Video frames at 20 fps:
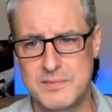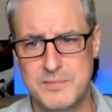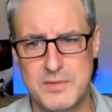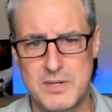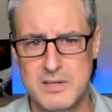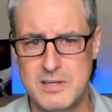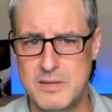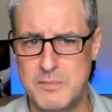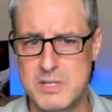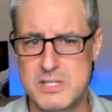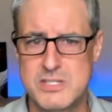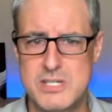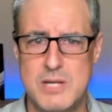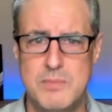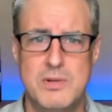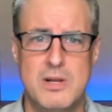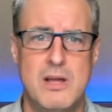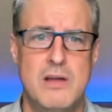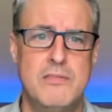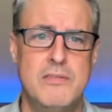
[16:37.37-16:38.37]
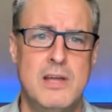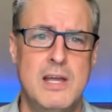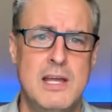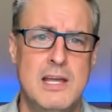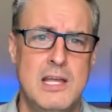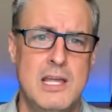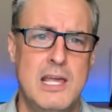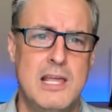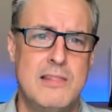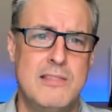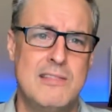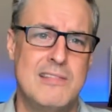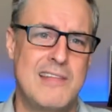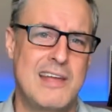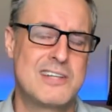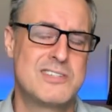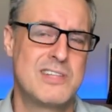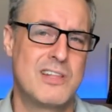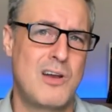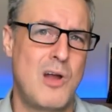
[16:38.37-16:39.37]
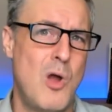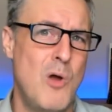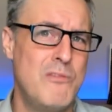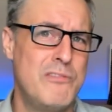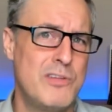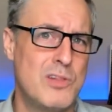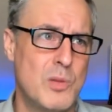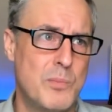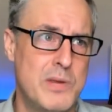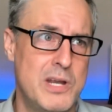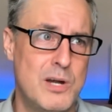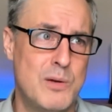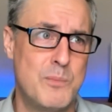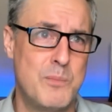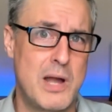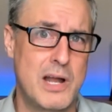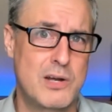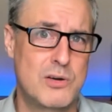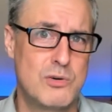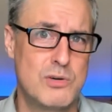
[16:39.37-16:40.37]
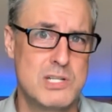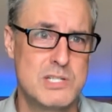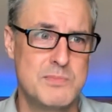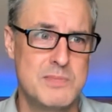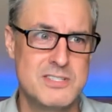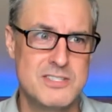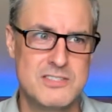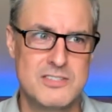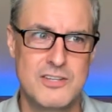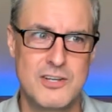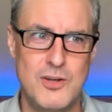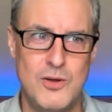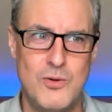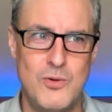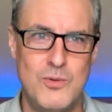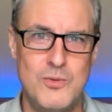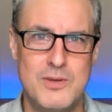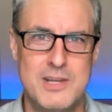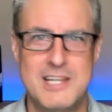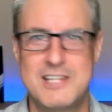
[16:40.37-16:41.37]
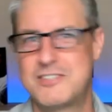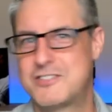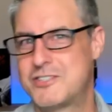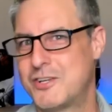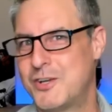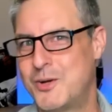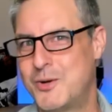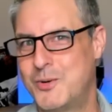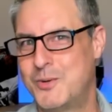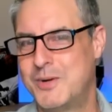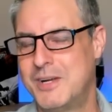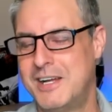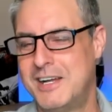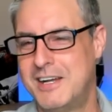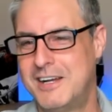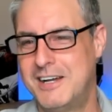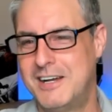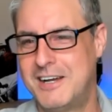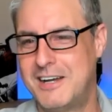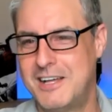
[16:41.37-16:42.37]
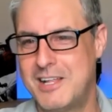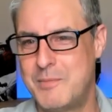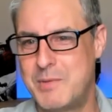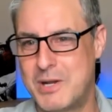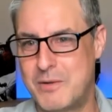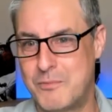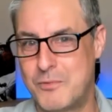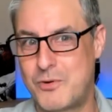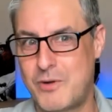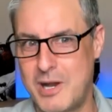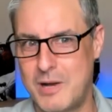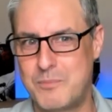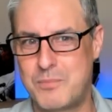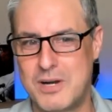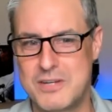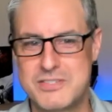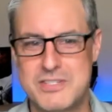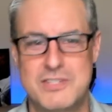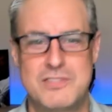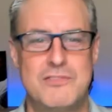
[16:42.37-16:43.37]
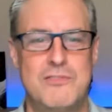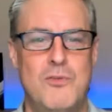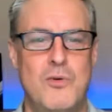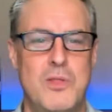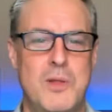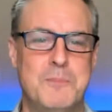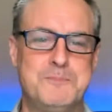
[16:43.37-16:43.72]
It's cheap enough, and like I said, hopefully they'll be here by Christmas is the goal, and so that'd be great presents for them.